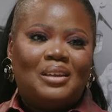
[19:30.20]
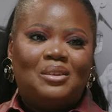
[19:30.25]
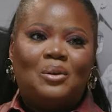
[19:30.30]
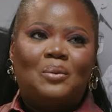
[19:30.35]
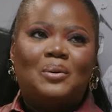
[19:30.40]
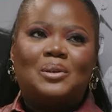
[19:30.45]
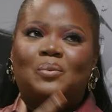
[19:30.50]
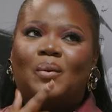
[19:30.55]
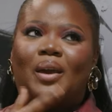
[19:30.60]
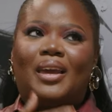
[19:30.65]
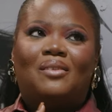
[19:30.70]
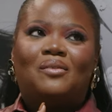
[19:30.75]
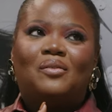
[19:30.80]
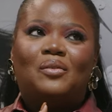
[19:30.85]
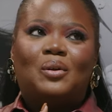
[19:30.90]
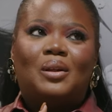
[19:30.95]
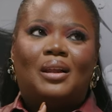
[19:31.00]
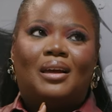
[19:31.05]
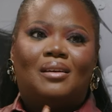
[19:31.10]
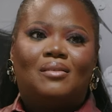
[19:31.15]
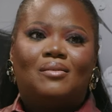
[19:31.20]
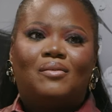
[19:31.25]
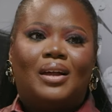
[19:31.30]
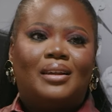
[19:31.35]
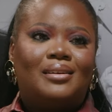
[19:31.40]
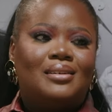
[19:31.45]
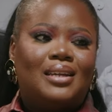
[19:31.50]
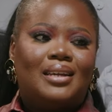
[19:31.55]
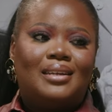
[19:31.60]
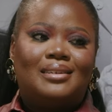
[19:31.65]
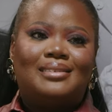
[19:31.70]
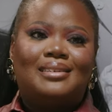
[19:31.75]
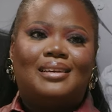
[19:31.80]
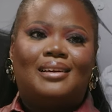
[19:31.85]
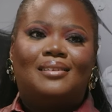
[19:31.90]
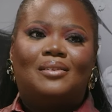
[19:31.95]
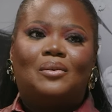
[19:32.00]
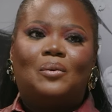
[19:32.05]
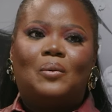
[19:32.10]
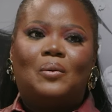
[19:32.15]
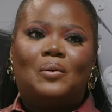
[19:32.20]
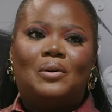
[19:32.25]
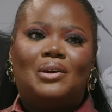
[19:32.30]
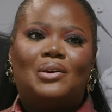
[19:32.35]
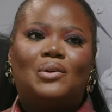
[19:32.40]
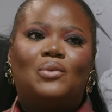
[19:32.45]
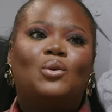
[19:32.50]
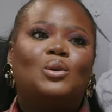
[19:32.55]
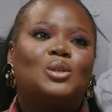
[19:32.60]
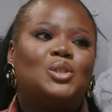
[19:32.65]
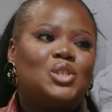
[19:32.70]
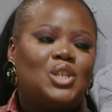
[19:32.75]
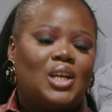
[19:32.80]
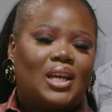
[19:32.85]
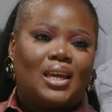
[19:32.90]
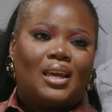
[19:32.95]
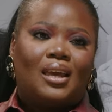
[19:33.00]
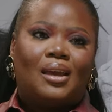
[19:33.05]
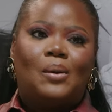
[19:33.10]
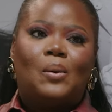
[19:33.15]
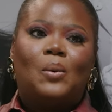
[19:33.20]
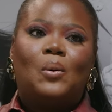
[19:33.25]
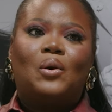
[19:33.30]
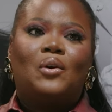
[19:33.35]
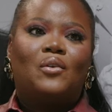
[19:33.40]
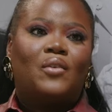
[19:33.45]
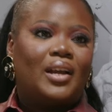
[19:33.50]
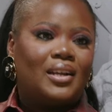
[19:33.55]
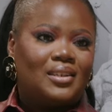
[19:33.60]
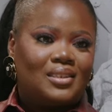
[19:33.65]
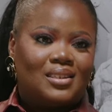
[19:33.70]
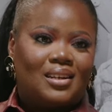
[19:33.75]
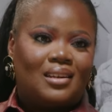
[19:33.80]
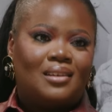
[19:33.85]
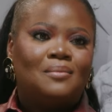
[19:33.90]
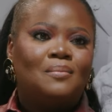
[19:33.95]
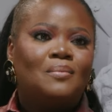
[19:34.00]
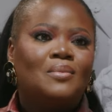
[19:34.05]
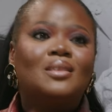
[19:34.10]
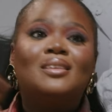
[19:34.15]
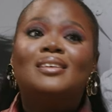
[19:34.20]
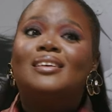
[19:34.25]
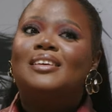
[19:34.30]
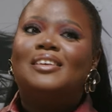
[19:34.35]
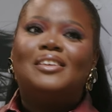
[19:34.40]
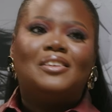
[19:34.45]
and you're always waiting for like validation or cross-checking or correction,